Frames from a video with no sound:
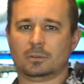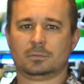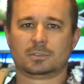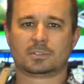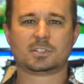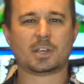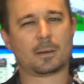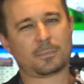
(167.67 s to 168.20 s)

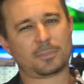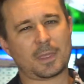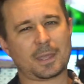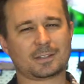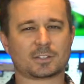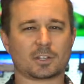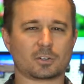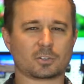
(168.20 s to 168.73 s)
some
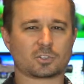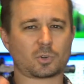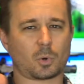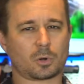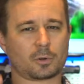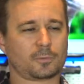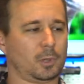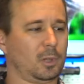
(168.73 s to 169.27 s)
things that are
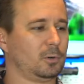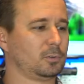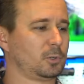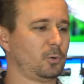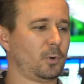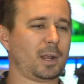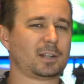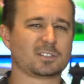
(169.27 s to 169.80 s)
sort of clone
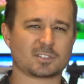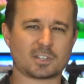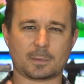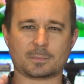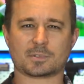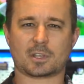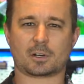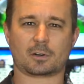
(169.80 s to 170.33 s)
correct,
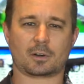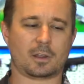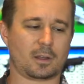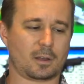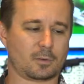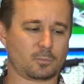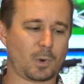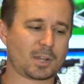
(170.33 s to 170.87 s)
some that are
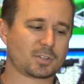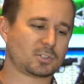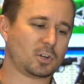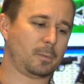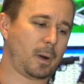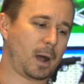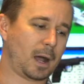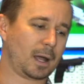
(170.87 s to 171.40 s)

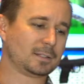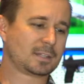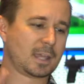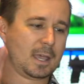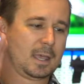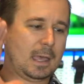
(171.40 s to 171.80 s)
Resto Mods.